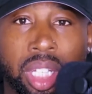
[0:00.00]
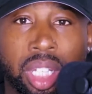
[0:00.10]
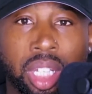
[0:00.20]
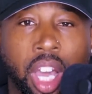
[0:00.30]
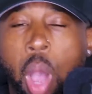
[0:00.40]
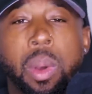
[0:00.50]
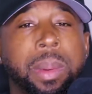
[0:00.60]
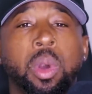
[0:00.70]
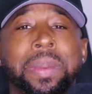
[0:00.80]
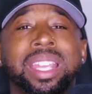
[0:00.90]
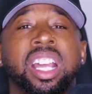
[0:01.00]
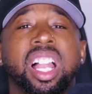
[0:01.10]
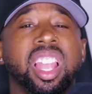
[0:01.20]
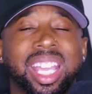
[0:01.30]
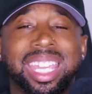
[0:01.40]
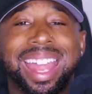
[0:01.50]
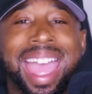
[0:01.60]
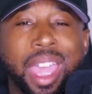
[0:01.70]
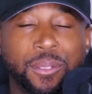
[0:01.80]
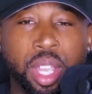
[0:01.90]
A woman will be lucky to
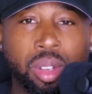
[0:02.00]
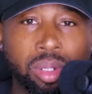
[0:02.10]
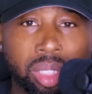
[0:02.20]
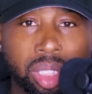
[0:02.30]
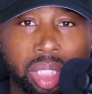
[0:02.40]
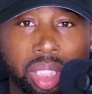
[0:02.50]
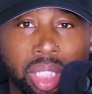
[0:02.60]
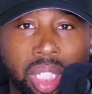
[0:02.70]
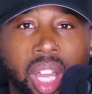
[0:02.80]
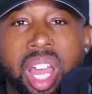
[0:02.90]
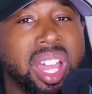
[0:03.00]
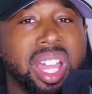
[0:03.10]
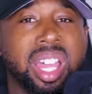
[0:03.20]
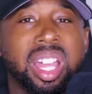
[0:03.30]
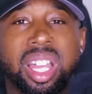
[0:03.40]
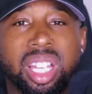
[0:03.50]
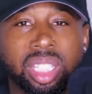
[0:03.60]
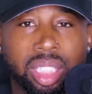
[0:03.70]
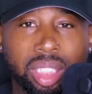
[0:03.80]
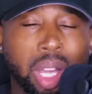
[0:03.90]
have you. Don't
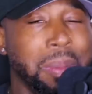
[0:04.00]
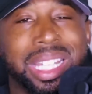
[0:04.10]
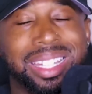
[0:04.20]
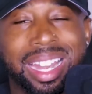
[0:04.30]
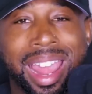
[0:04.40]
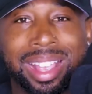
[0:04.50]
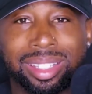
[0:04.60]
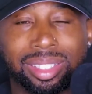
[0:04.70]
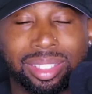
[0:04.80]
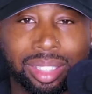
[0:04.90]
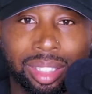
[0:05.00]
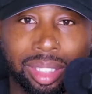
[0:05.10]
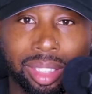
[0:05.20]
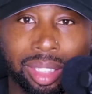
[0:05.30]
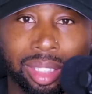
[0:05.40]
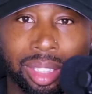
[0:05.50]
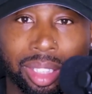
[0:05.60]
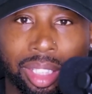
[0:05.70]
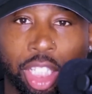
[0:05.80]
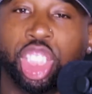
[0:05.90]
believe none of that.
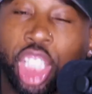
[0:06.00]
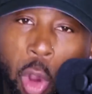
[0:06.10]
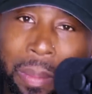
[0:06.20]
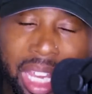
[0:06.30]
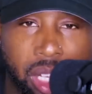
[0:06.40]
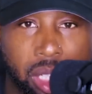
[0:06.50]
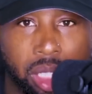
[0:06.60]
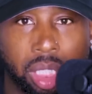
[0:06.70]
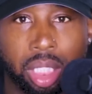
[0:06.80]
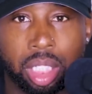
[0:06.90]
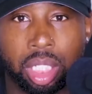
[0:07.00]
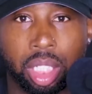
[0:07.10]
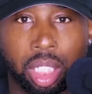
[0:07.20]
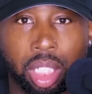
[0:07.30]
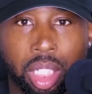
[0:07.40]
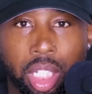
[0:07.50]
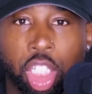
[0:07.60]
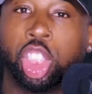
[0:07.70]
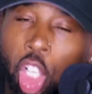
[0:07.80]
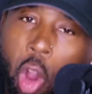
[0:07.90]
Show me.
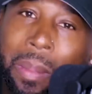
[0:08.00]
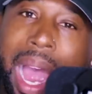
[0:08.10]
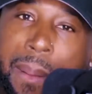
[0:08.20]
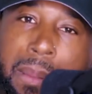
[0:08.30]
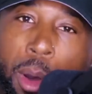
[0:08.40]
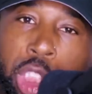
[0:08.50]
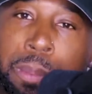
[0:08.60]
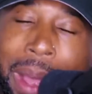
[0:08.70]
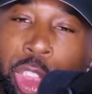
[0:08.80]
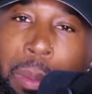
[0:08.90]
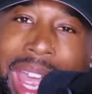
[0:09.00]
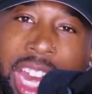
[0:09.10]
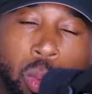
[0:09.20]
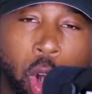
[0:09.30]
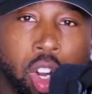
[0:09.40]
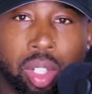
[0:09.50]
Show me I'm the most special man in the world.